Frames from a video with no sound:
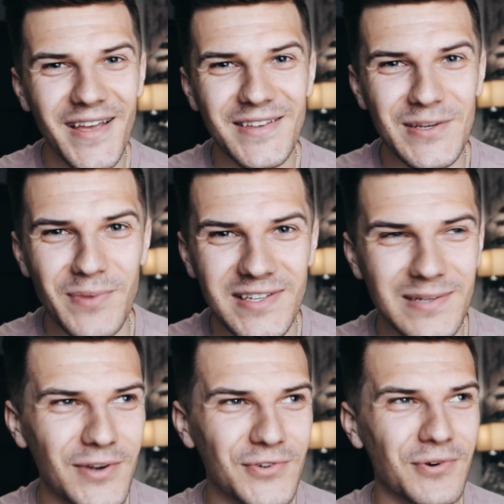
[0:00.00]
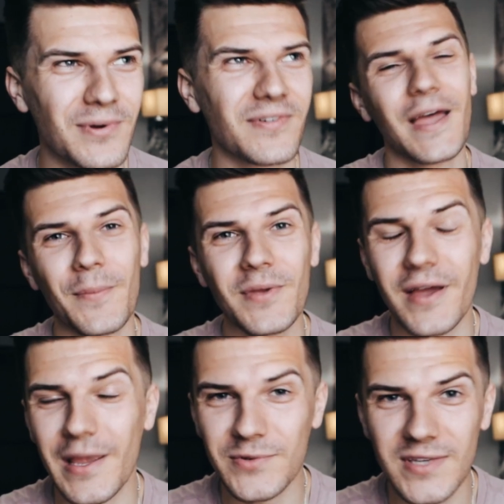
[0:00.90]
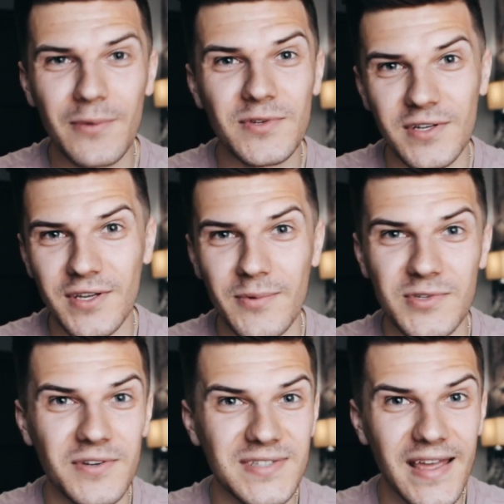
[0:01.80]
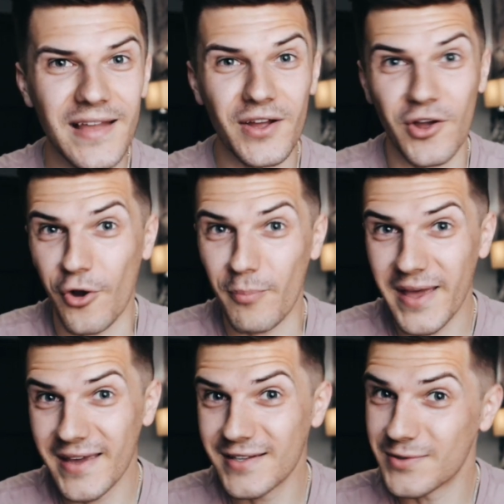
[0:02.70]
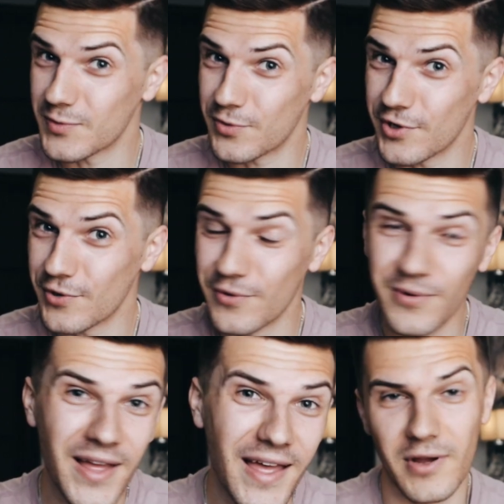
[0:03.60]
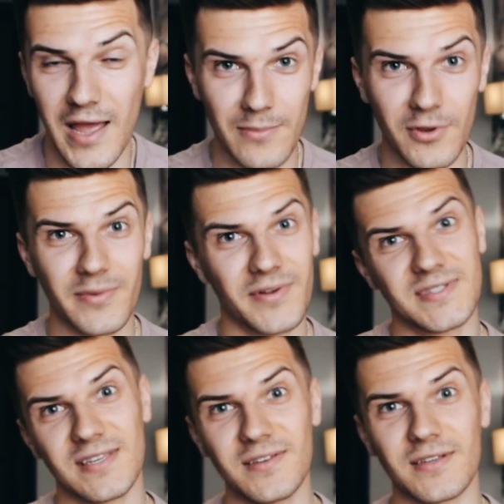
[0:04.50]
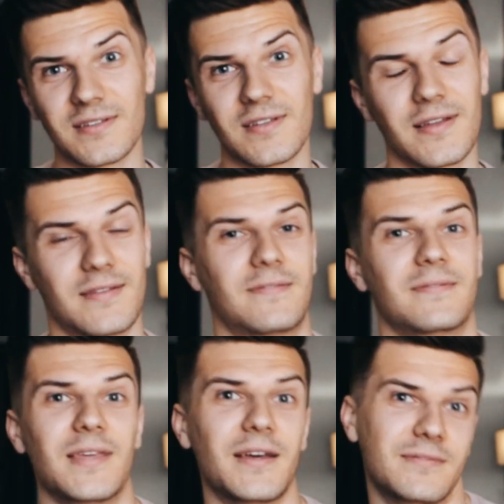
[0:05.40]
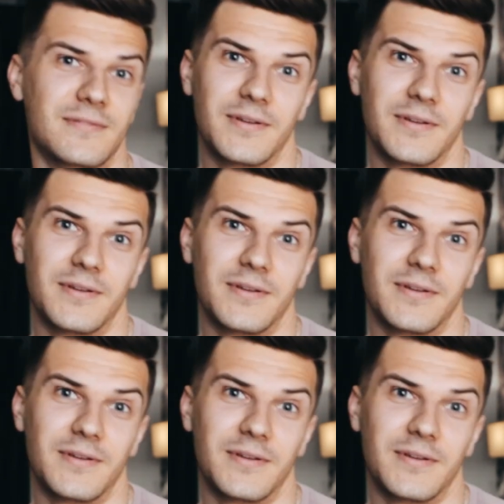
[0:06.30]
So you might see my jaw quivering. But yeah, it was a good day. Like, I got paid, so it's pretty cool. I am gonna be on TV, so that, yeah.